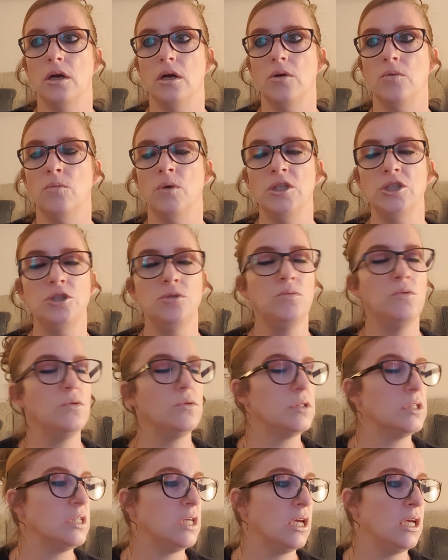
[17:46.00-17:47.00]
when she
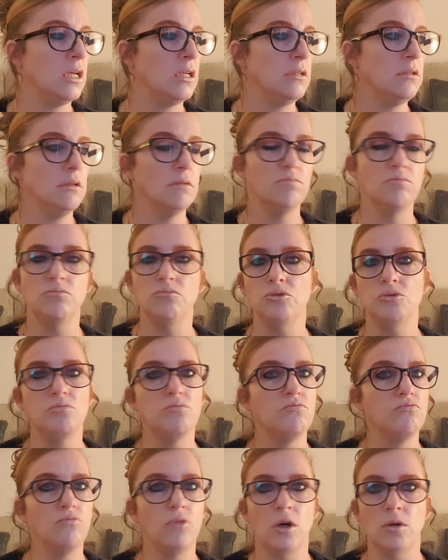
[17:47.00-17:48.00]
walks in,
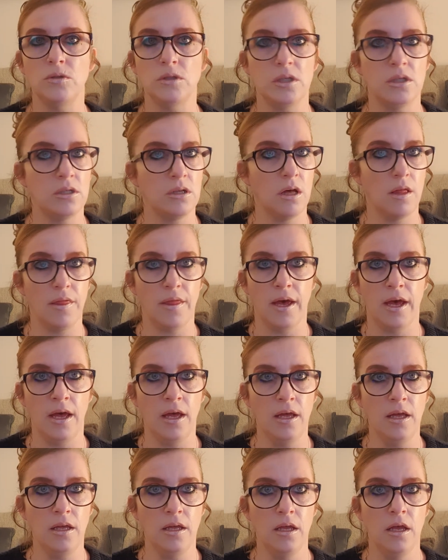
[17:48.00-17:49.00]
Rosie's not
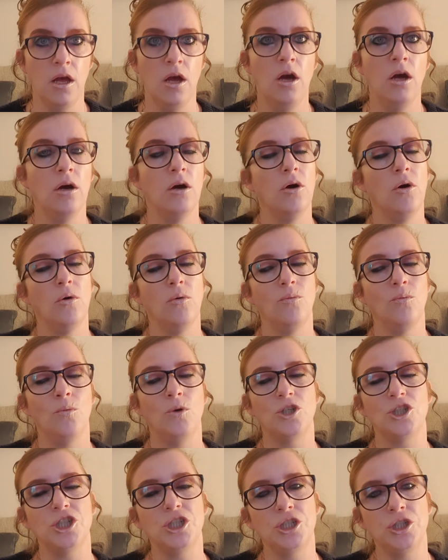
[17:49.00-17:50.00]
there.
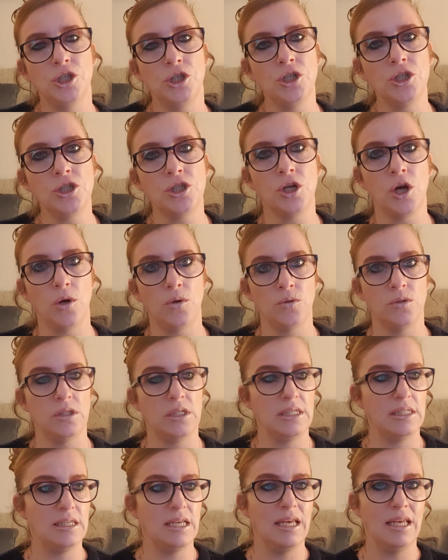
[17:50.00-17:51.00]
What she does
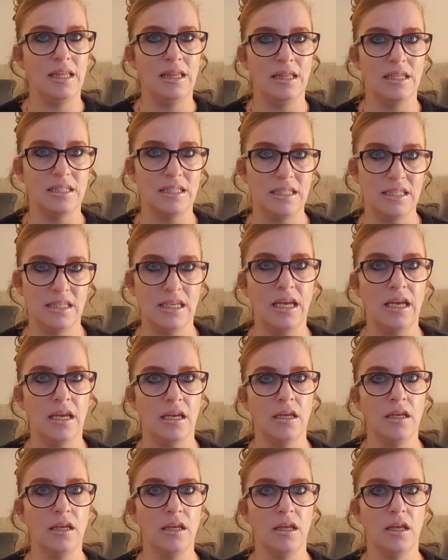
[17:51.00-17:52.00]
notice in the
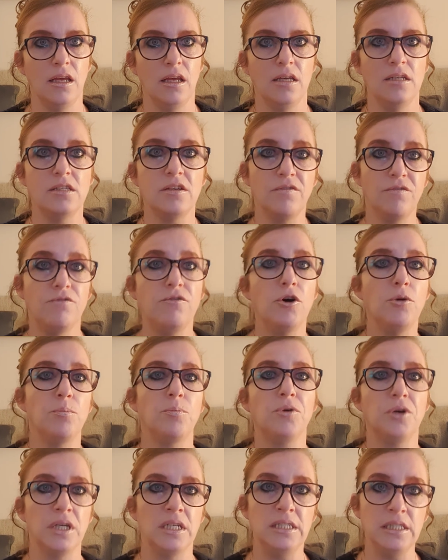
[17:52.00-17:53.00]
sink is a
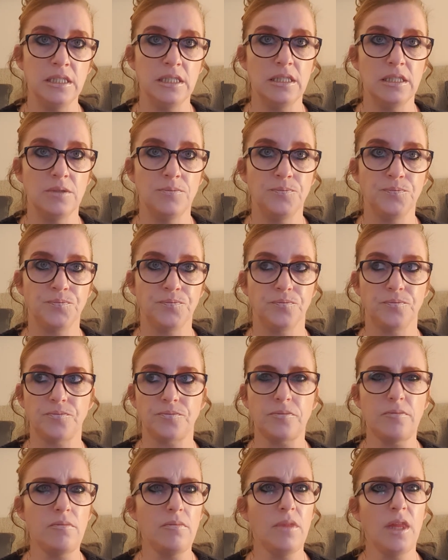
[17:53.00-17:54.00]
footprint
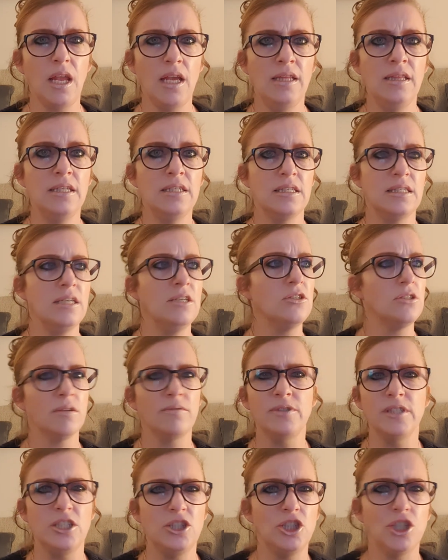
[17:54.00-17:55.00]
in the sink. So
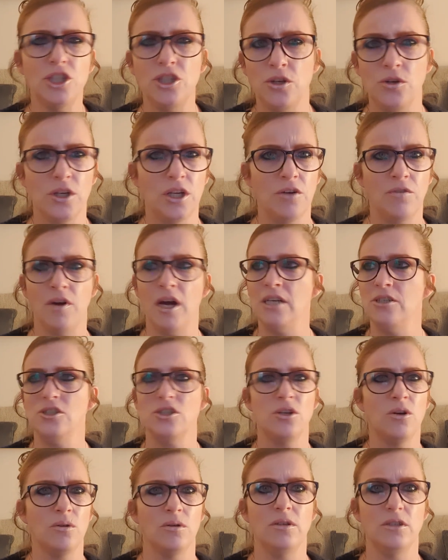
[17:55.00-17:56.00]
obviously she's looking around.
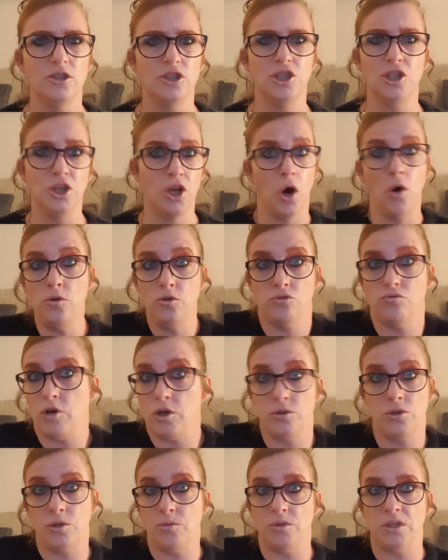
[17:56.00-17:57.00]
She's like, she knows
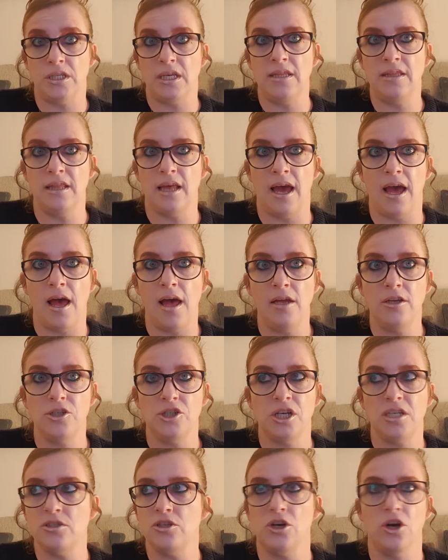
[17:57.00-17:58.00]
Rosi was in there.
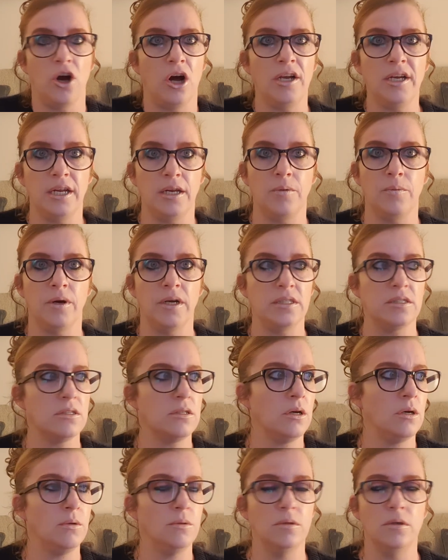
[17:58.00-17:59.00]
She hasn't gone anywhere.
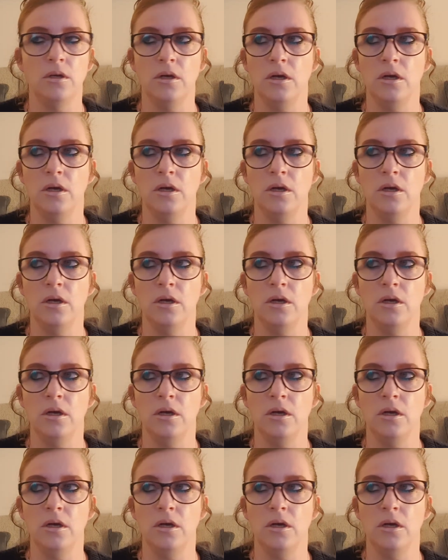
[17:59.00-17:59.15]
So